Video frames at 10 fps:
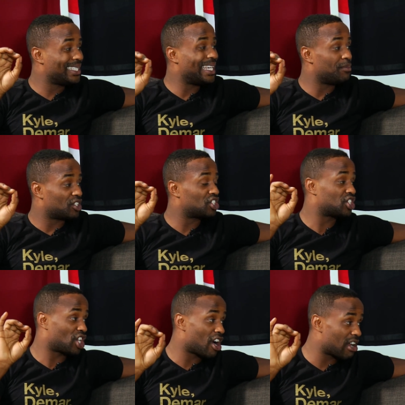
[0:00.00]
team to
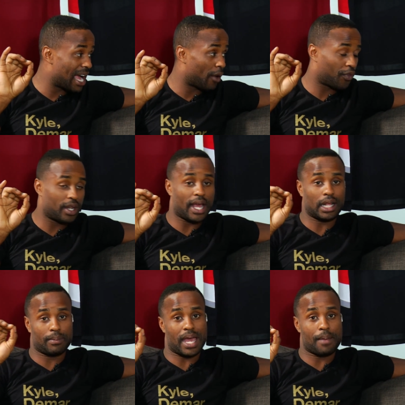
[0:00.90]
start out the
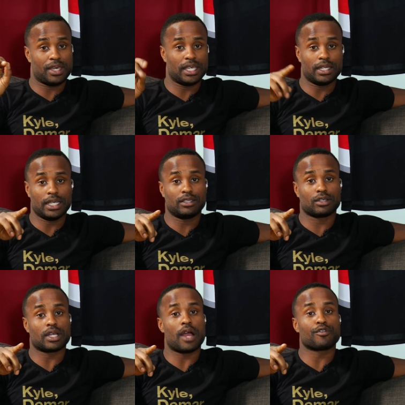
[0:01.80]
night, the Miami Heat in the
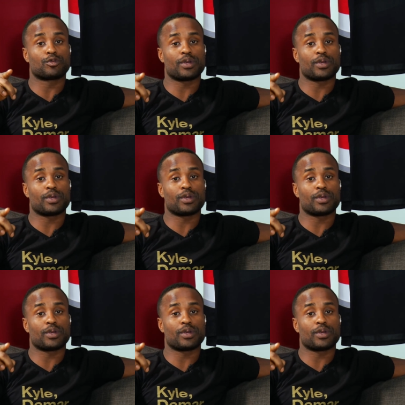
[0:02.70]
Eastern Conference,